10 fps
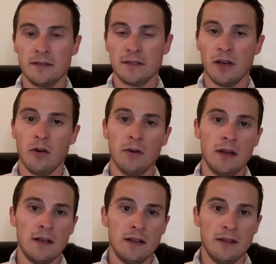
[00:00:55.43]
So
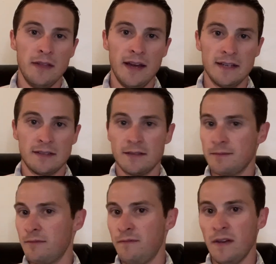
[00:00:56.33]
that's
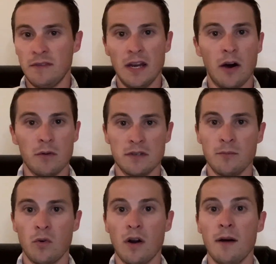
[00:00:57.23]
$50 or
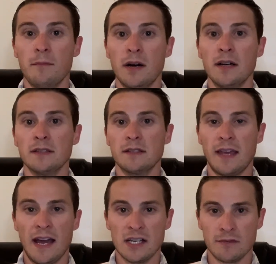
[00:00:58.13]
more a month
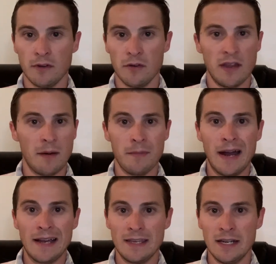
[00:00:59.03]
cash flow that I'm
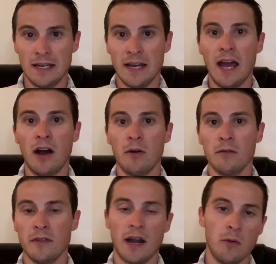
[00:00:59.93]
not getting now that